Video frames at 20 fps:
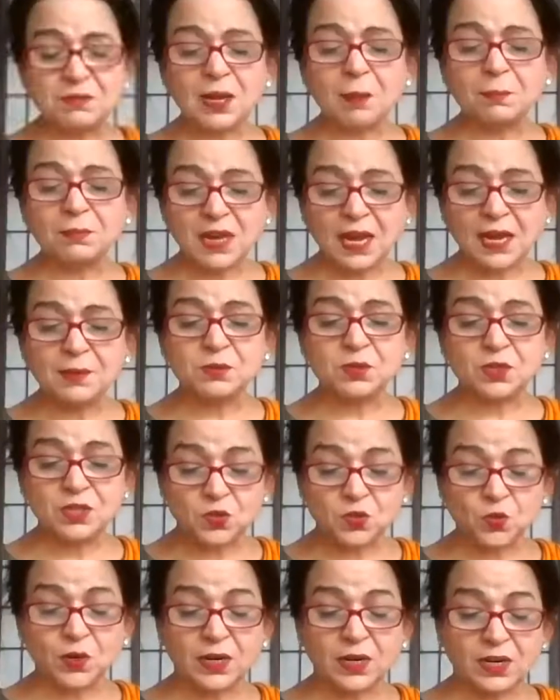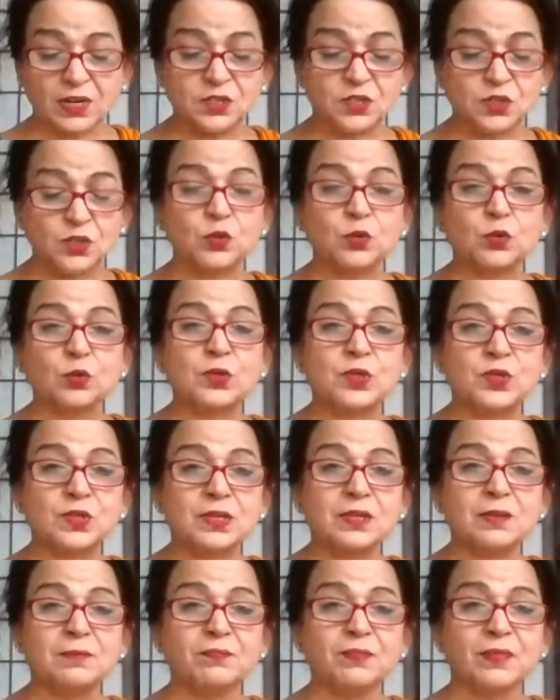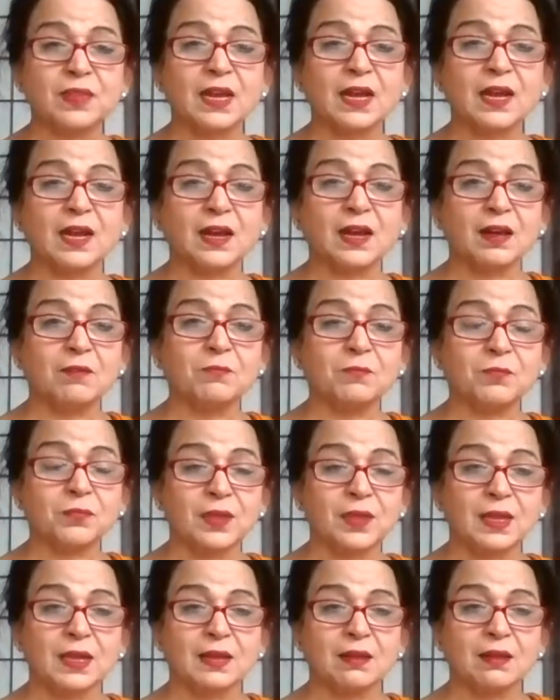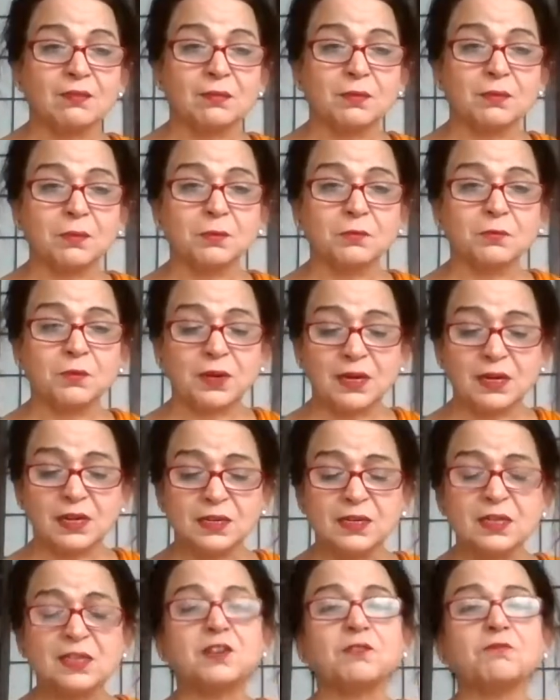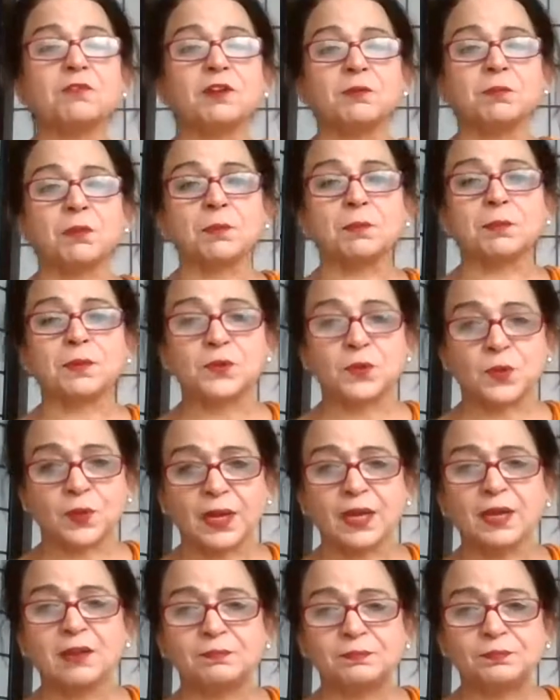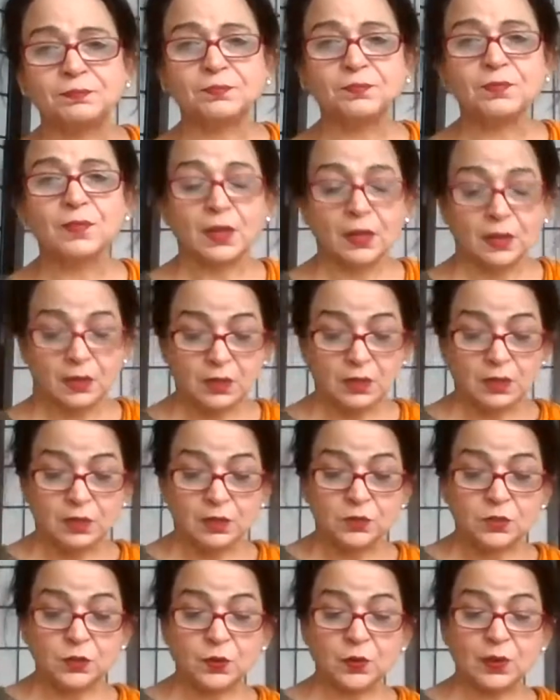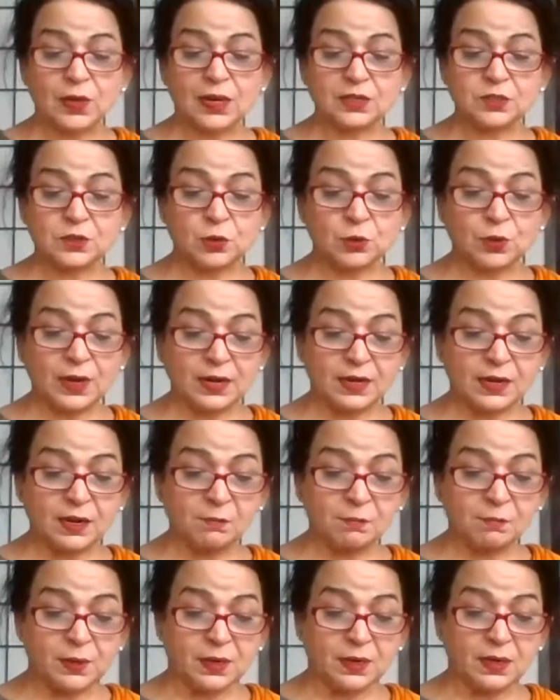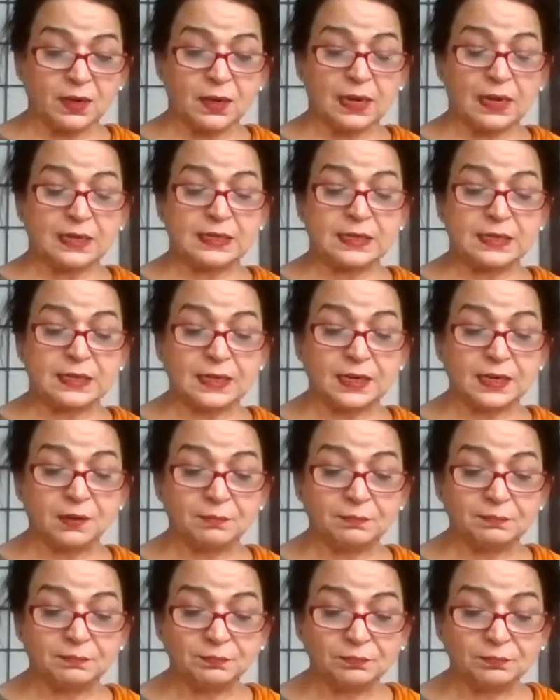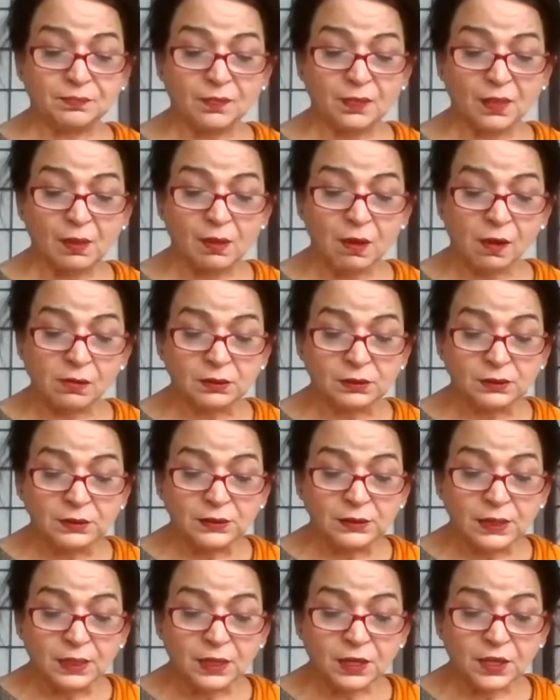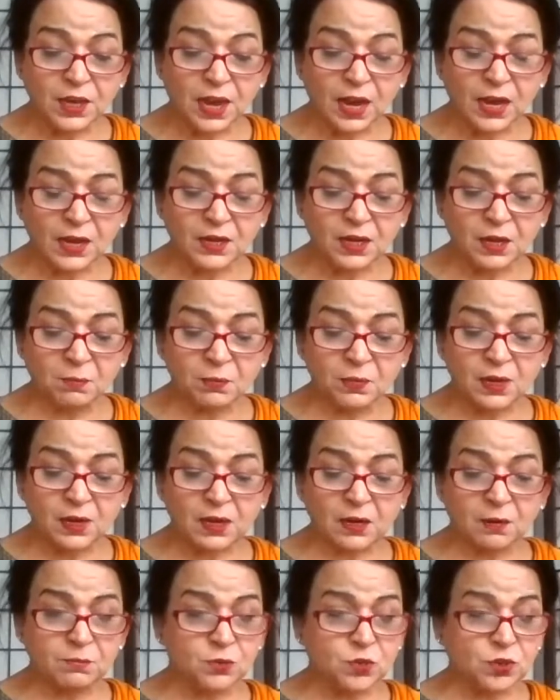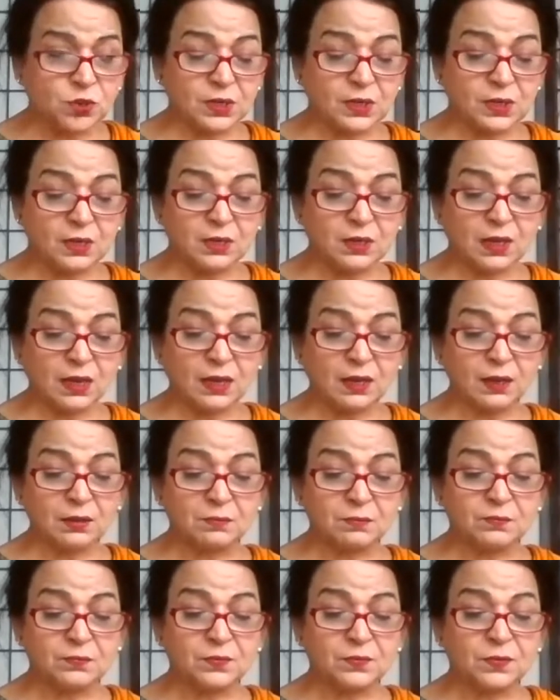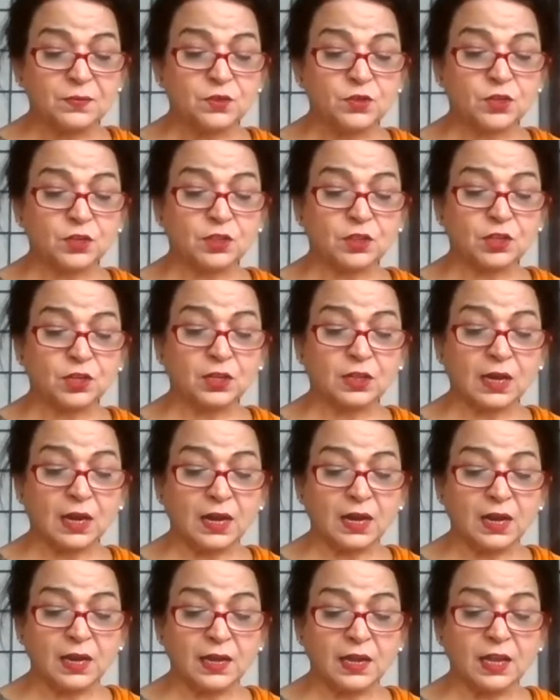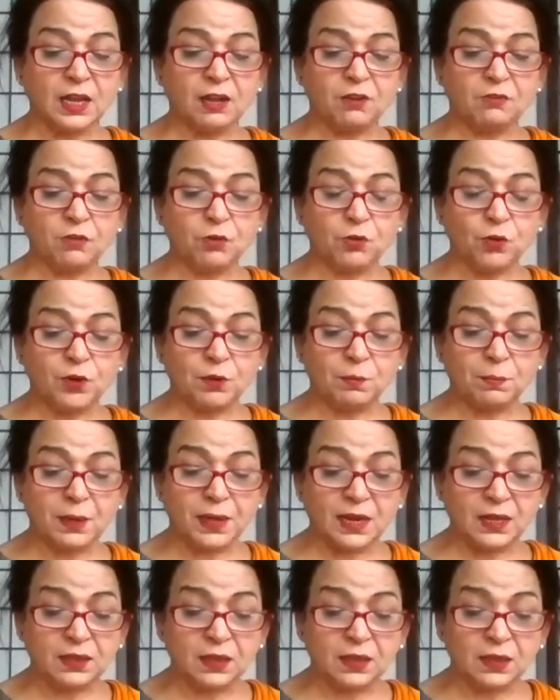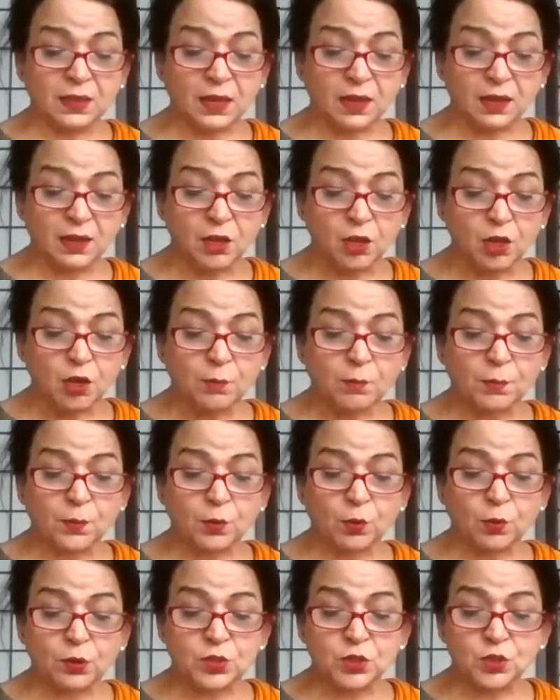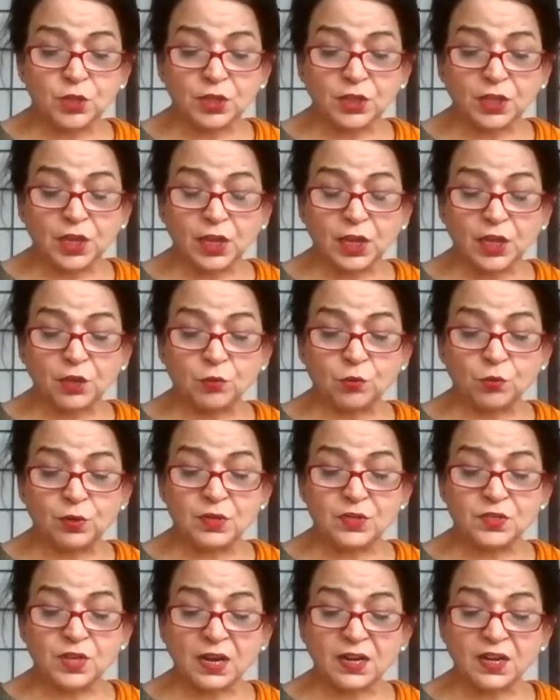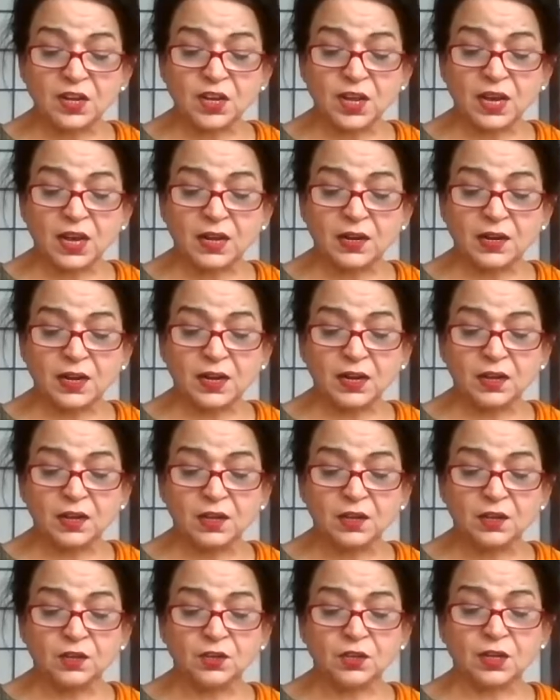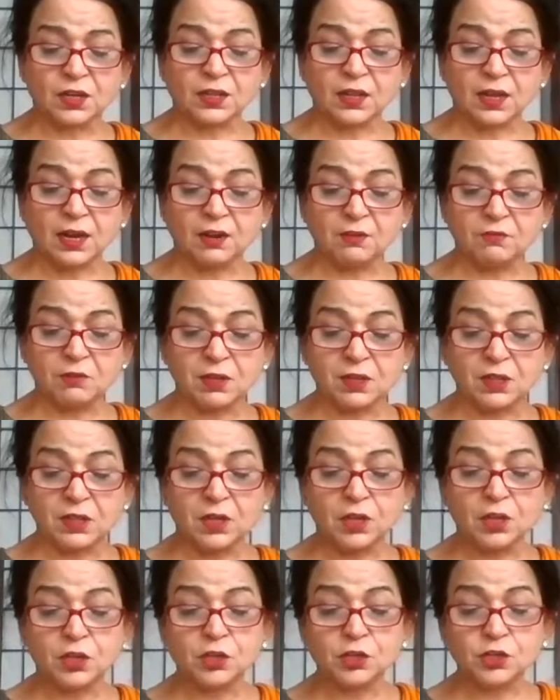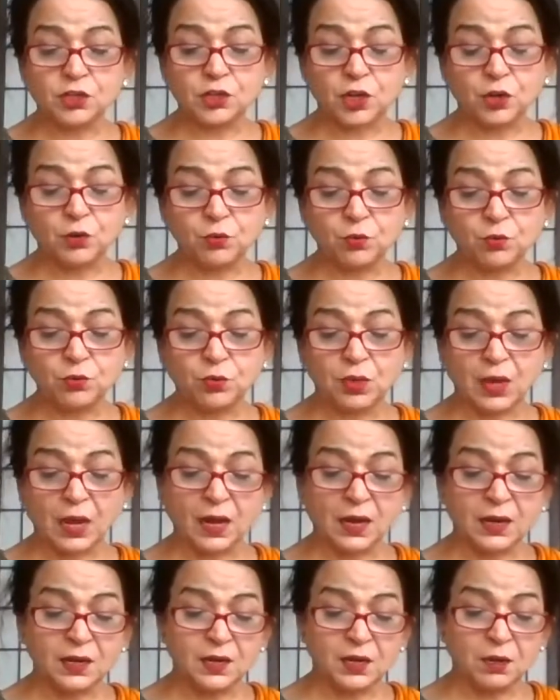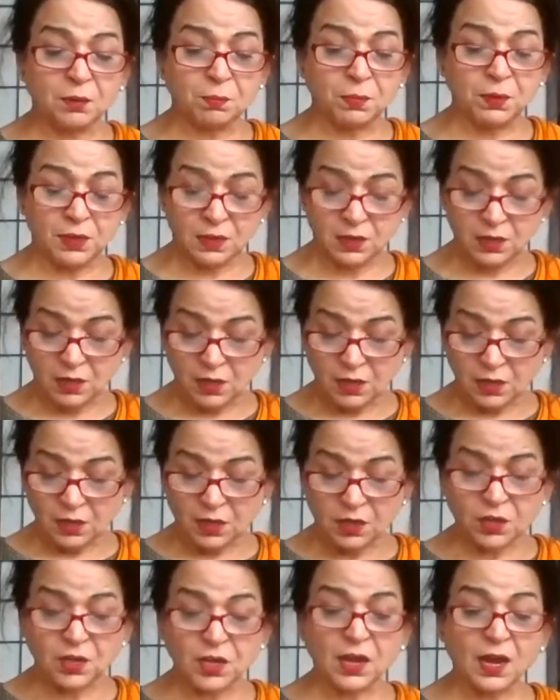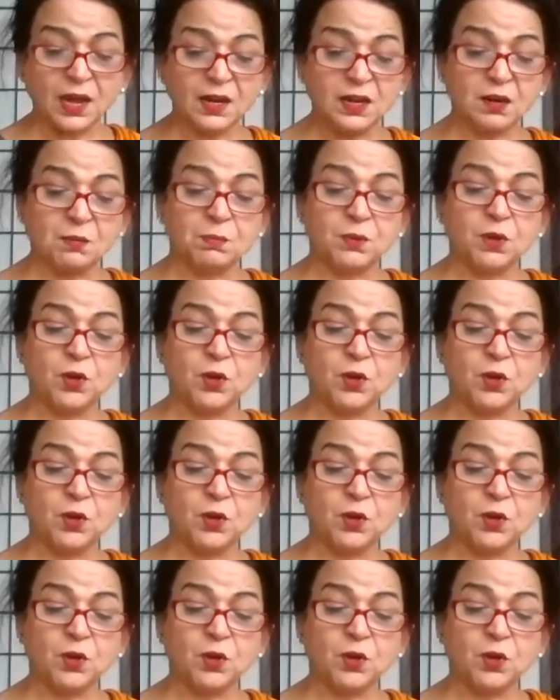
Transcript: sometimes this word is used for a little different purpose. Okay. So let's look at number 19. Jnanam karam cha karta cha tridha eva gun bhedata prochyate gun sankhyane yathavad shrinu tani api jnanam